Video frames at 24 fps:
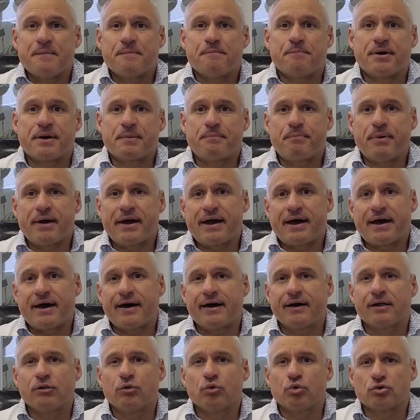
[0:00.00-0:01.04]
prepare
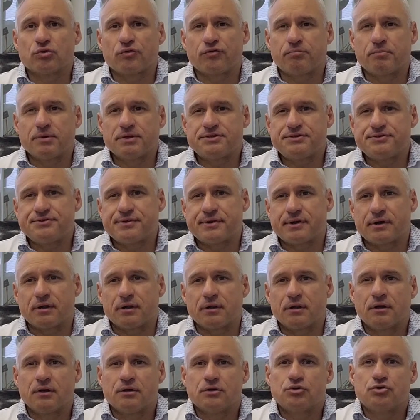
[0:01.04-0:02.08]
a lot of
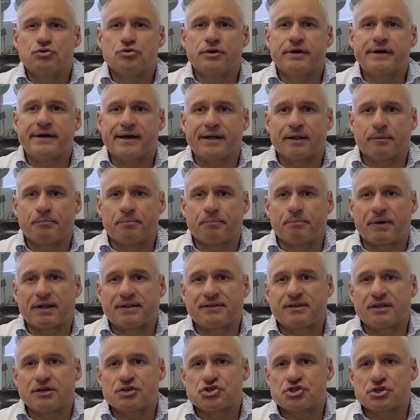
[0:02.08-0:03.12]
material to help
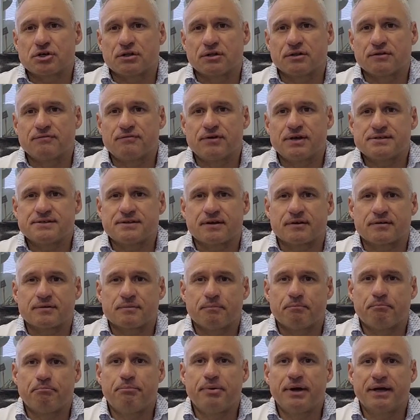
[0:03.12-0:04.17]
potential investors
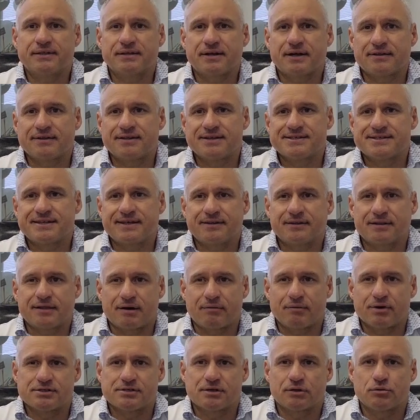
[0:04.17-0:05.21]
better understand
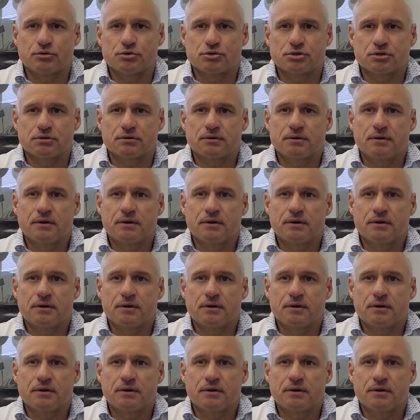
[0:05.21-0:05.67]
our solution.